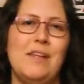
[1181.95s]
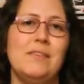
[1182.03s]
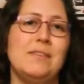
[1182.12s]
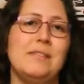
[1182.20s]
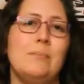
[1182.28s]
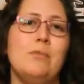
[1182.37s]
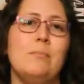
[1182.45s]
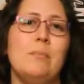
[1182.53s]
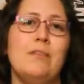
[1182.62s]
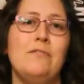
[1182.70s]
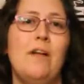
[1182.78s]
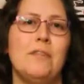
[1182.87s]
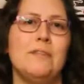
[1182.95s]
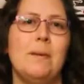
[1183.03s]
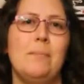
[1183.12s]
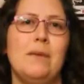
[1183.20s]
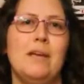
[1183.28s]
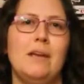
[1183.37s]
Now, this is a book my father
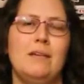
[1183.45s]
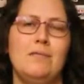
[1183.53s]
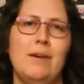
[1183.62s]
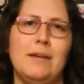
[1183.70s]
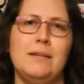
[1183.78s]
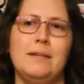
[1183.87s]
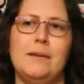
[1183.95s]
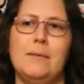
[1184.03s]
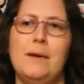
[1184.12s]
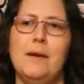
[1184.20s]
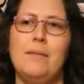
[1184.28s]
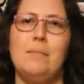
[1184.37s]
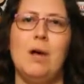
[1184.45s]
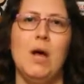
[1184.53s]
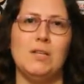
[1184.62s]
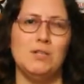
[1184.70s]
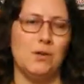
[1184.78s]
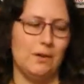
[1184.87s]
sent me, he read and
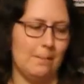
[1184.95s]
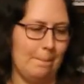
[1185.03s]
passed on.